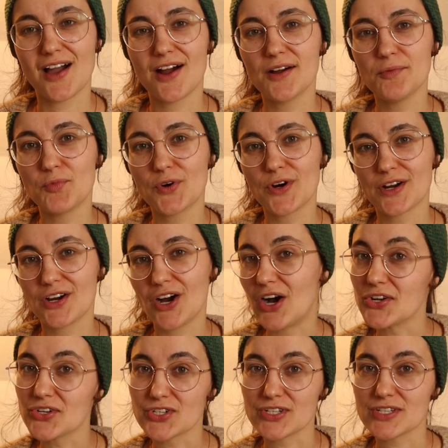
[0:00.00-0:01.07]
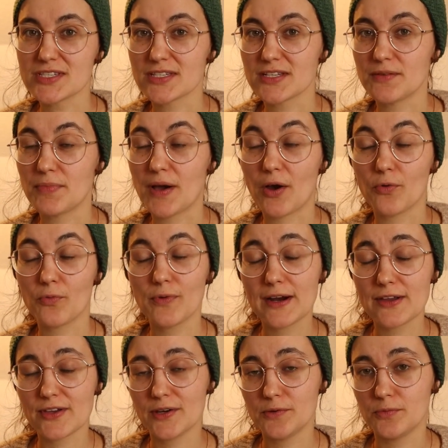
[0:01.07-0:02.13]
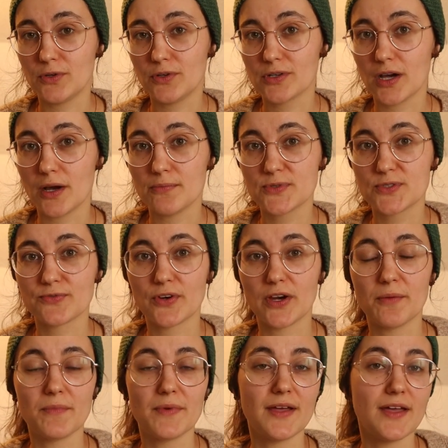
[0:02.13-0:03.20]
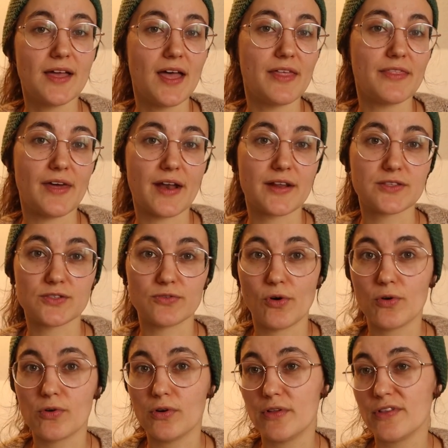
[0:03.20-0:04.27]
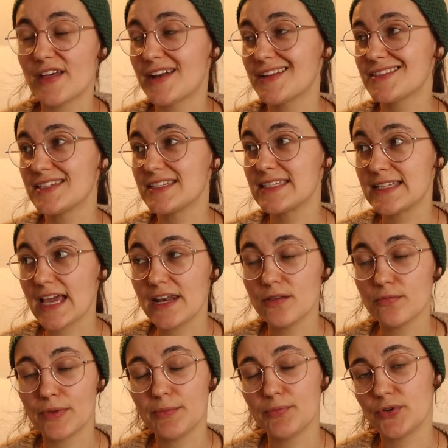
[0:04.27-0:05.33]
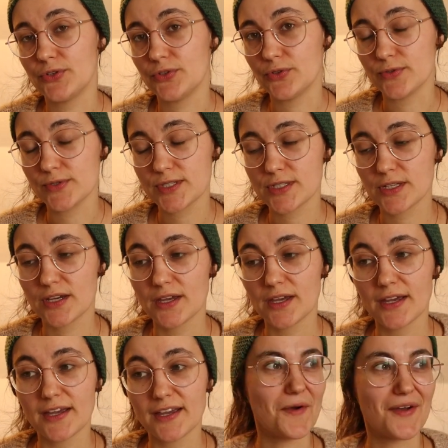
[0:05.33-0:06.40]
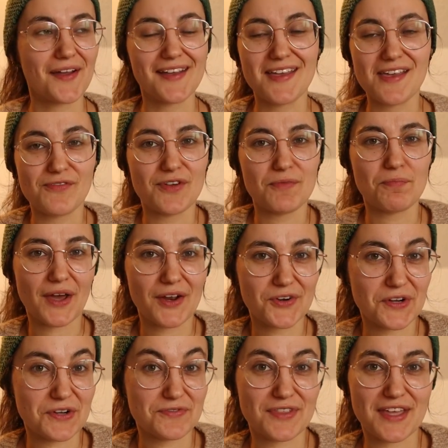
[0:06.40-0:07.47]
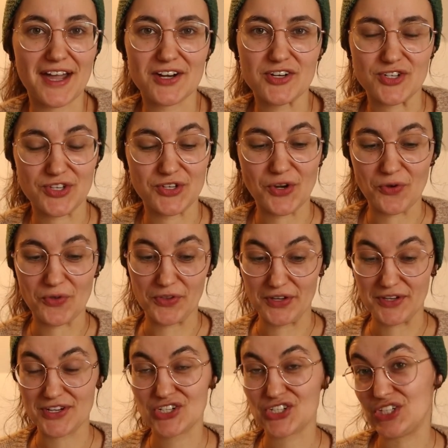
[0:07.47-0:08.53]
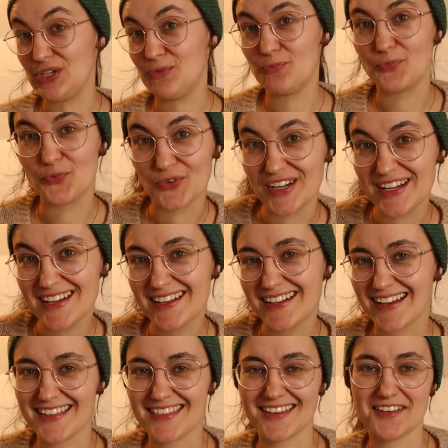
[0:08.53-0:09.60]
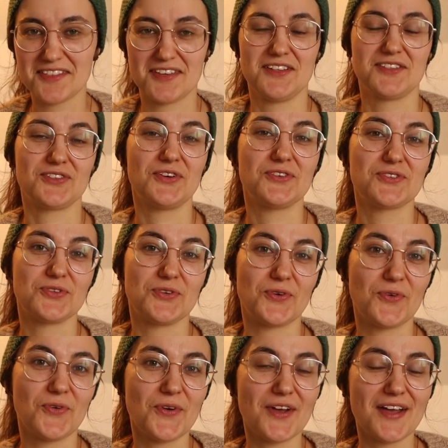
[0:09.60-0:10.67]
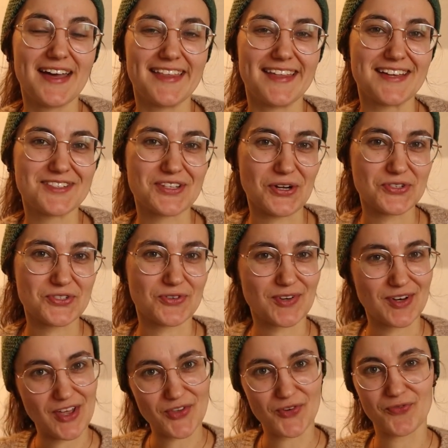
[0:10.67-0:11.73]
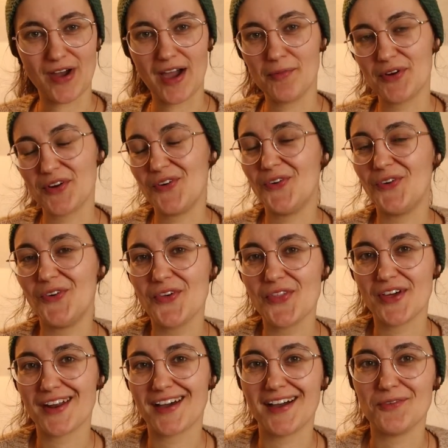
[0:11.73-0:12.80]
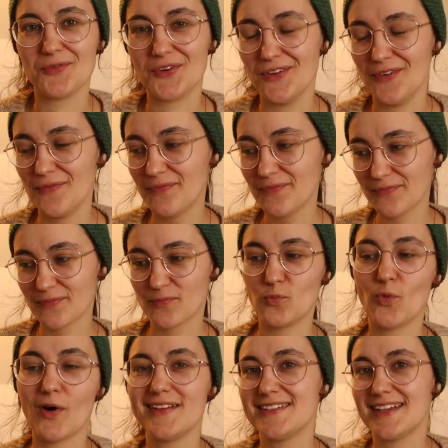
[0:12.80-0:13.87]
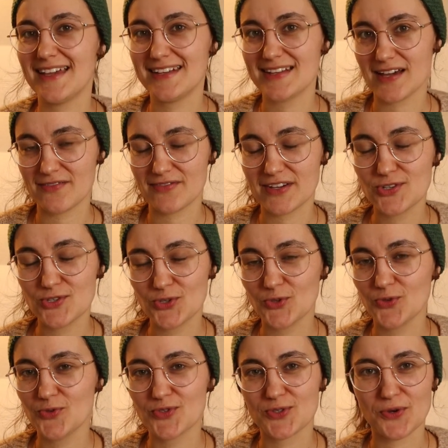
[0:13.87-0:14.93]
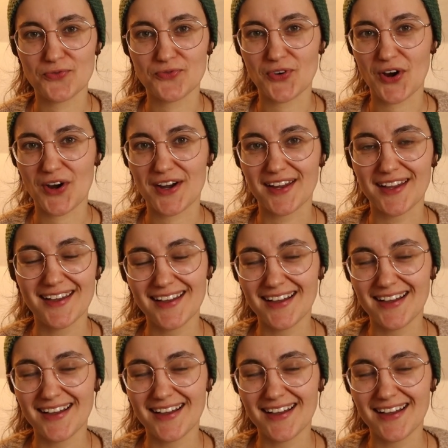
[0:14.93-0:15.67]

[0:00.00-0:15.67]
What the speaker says: are more conscious about where their wool comes from, that it's local, that it's sustainably produced. Even better if they actually know the sheep breed. I think that's also another rabbit hole that I will one day dive into. So far,